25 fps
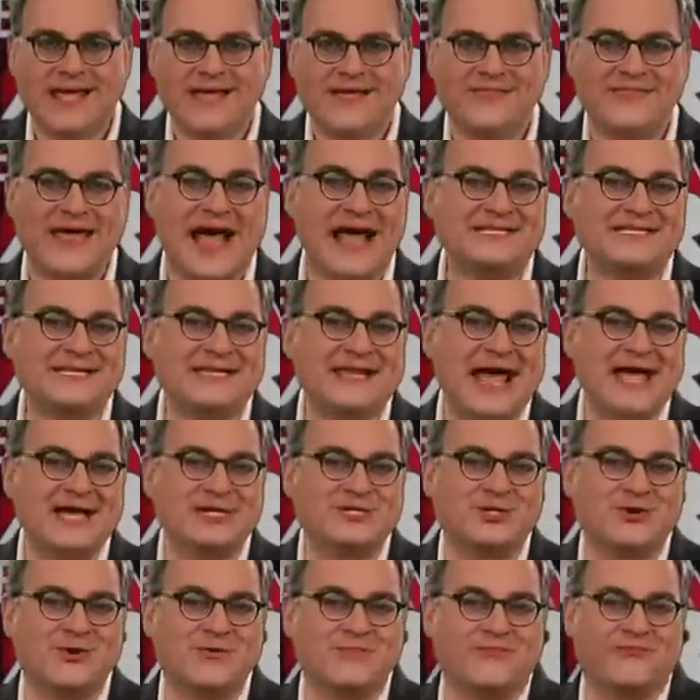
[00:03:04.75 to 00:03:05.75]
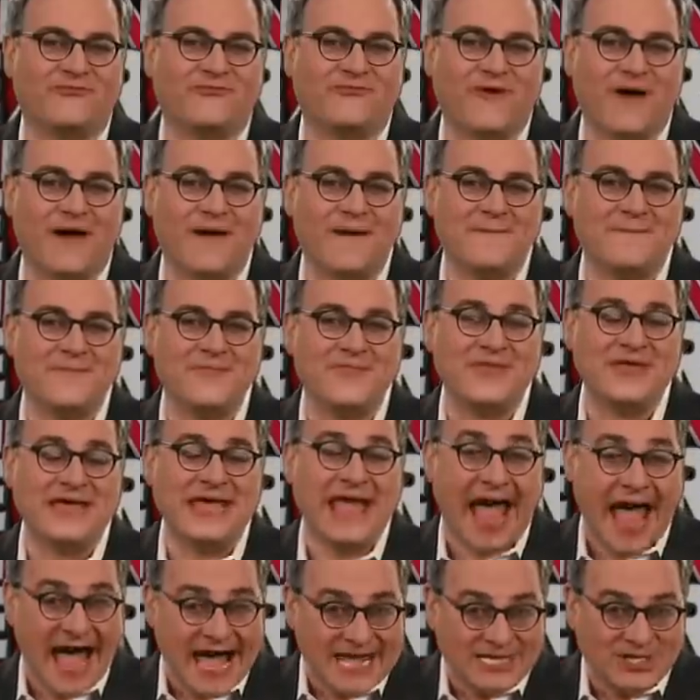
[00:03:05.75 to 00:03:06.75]
That's an excerpt from
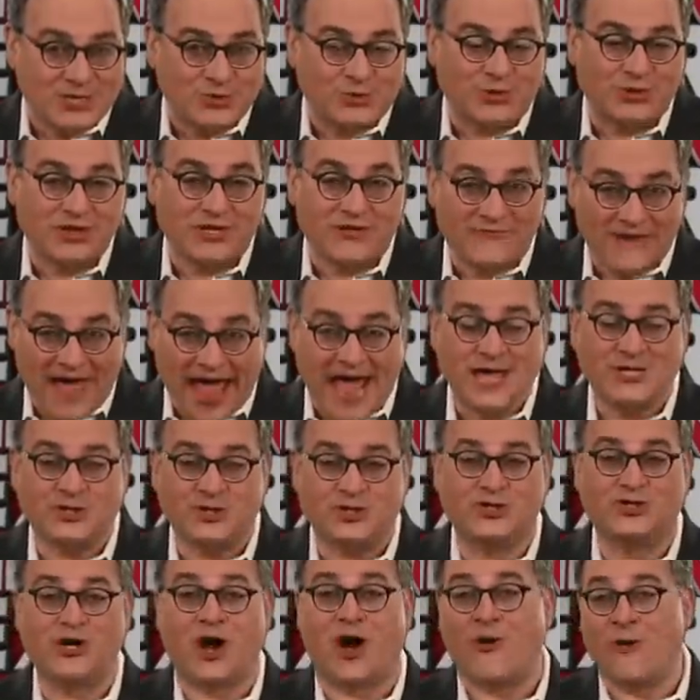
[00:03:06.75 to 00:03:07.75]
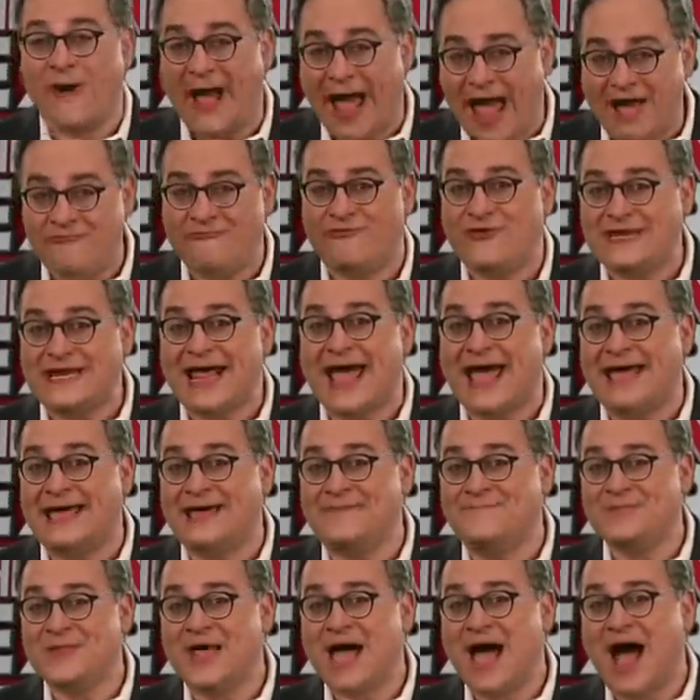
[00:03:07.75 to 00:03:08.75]
the Ezra Levant show. Every
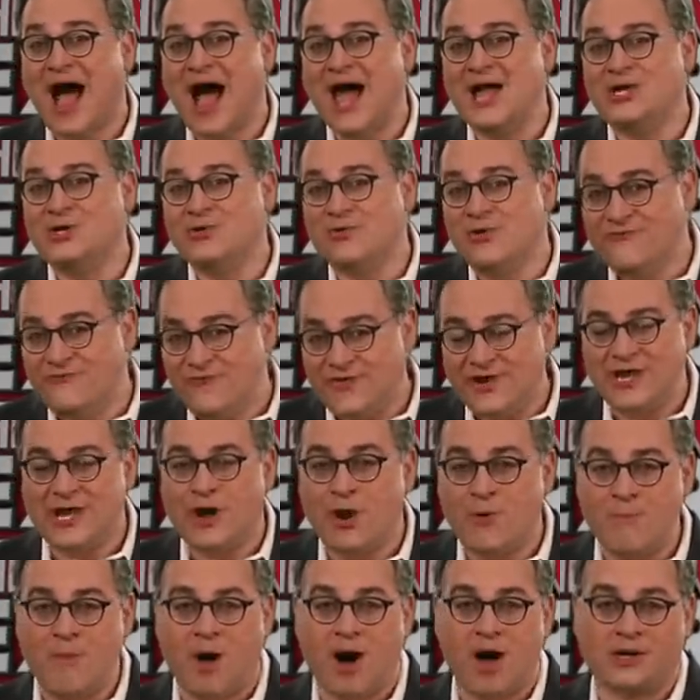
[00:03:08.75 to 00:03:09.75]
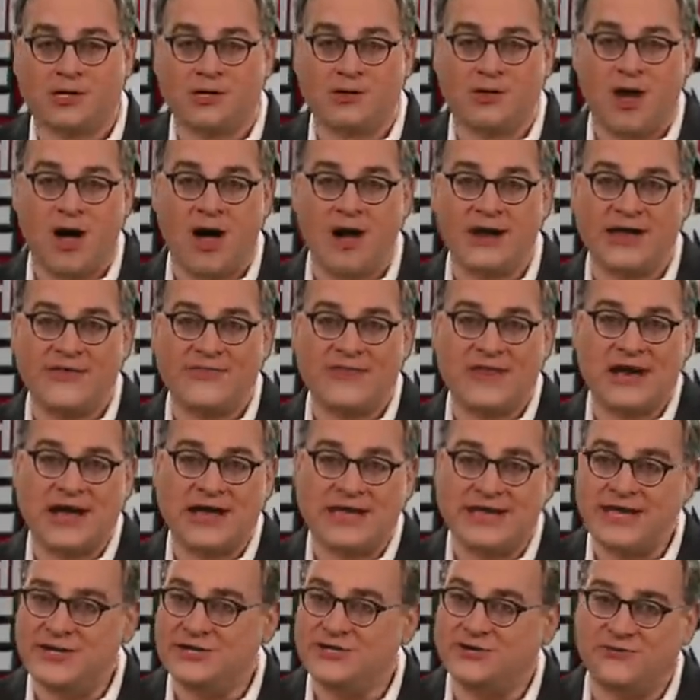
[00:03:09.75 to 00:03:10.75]
day I do a video monologue and then
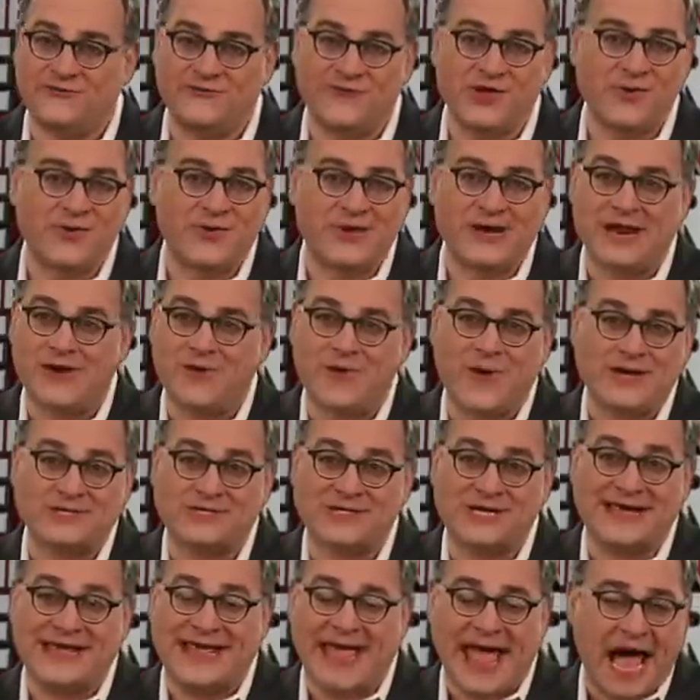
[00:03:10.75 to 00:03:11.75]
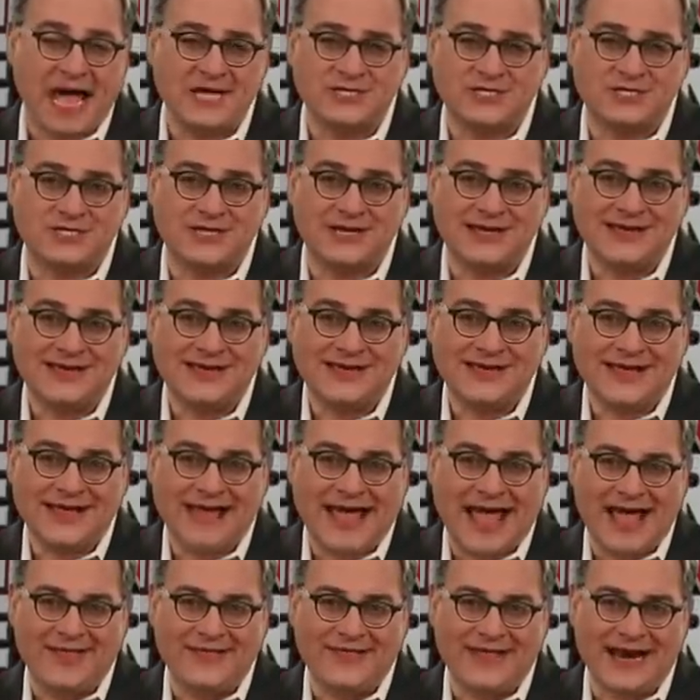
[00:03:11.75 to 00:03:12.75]
I interview an interesting guest
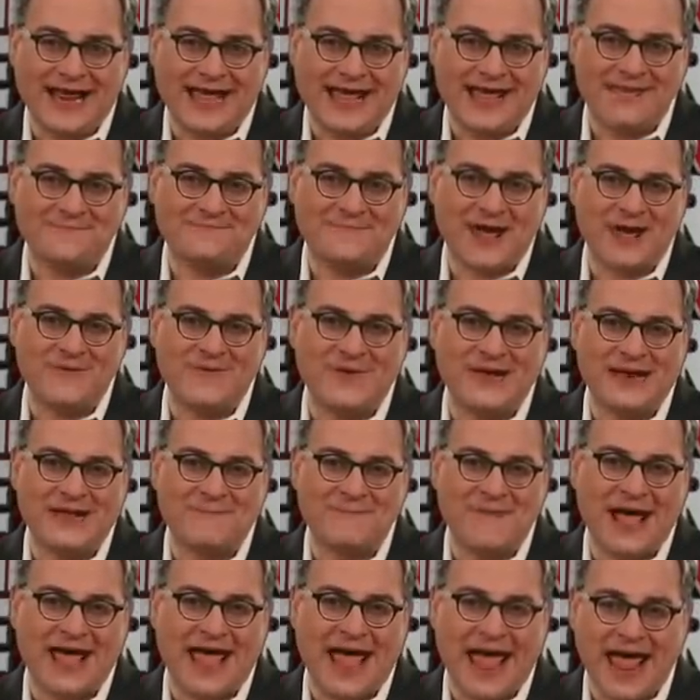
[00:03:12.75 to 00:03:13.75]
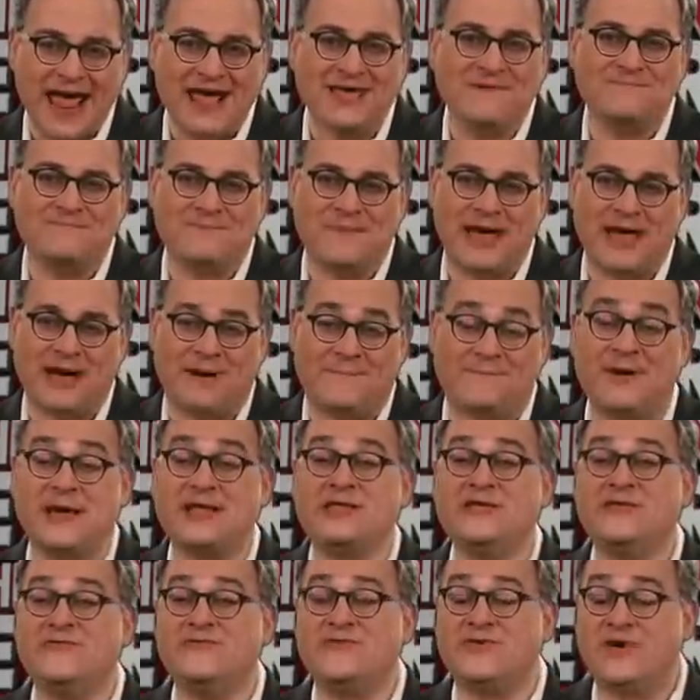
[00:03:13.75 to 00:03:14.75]
and then I end by reading my hate mail,
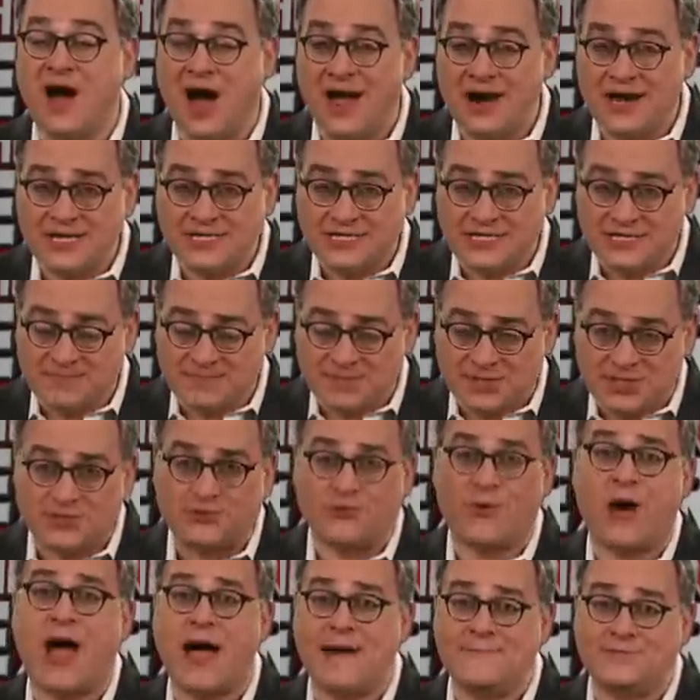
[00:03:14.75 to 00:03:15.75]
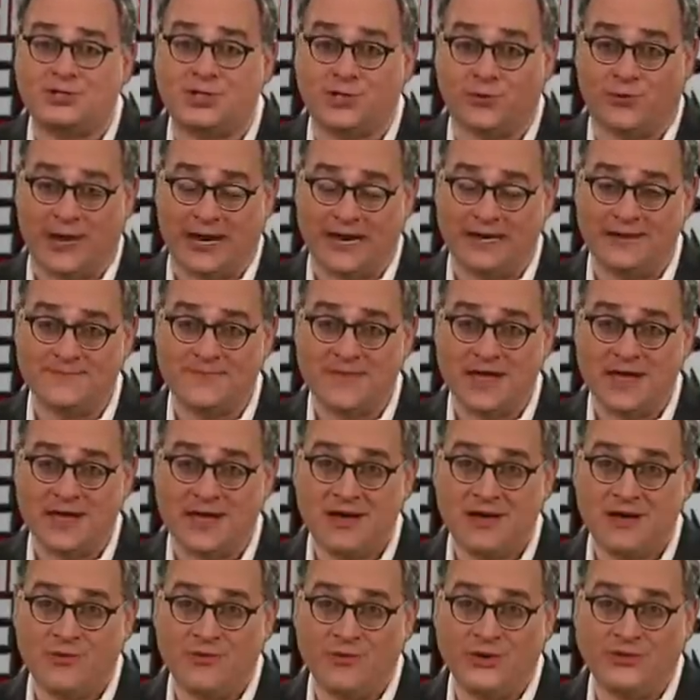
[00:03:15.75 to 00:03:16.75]
but you've got to subscribe to it,
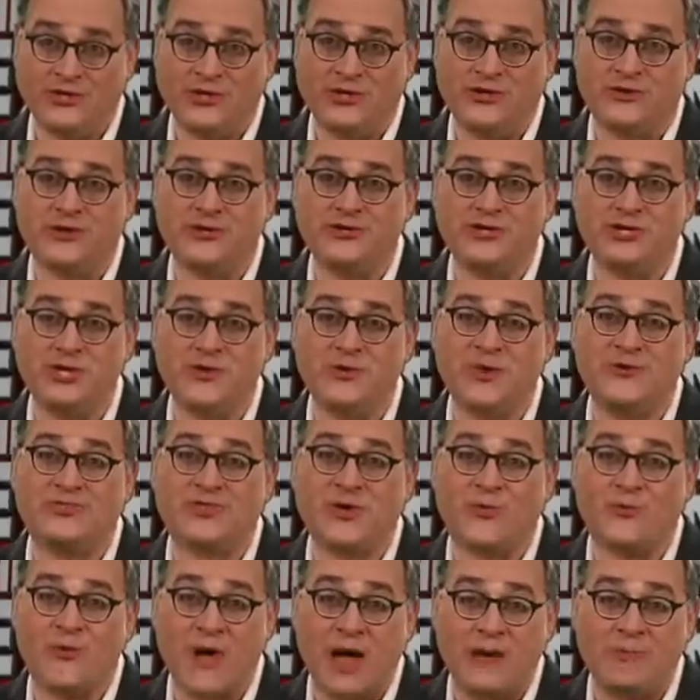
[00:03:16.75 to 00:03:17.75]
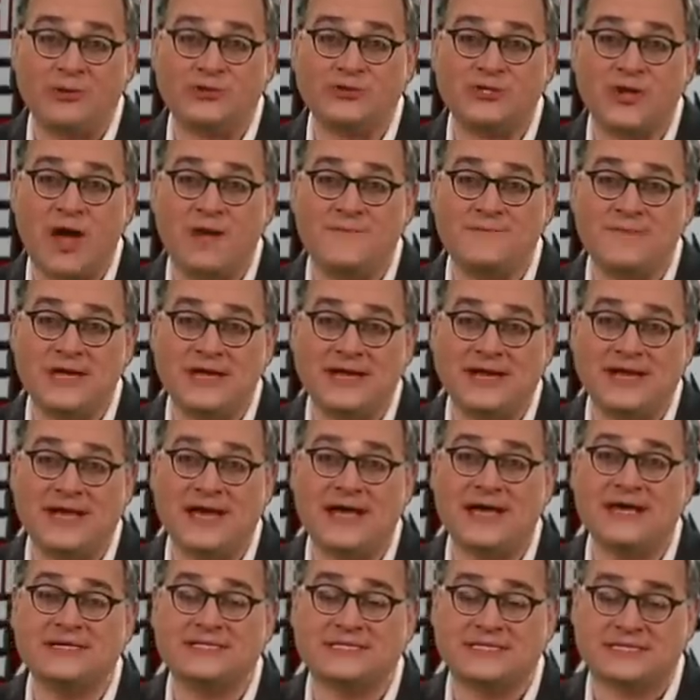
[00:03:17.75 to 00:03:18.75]
which you can do at the rebel dot
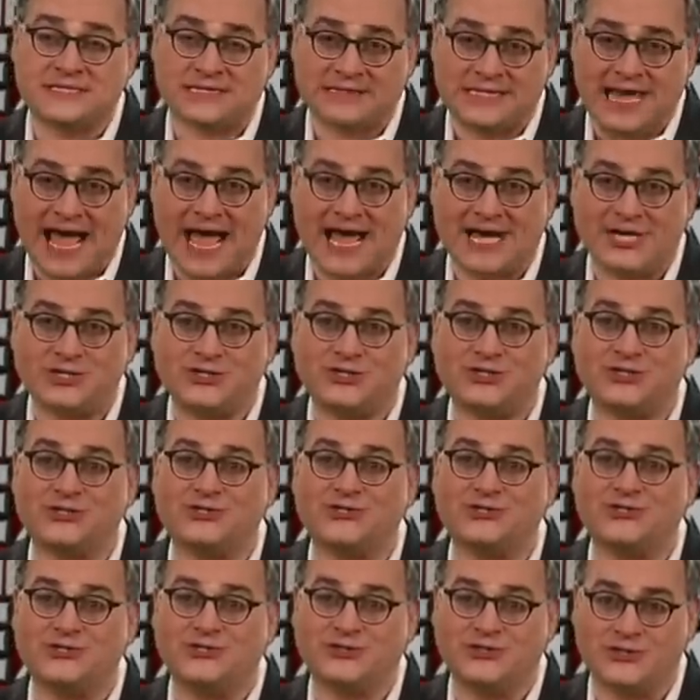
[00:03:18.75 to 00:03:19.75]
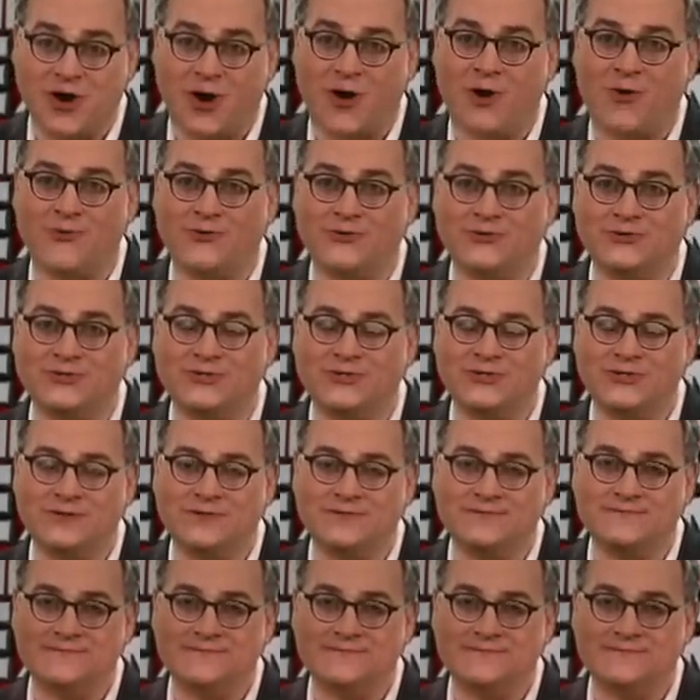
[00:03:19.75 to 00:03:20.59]
media slash shows.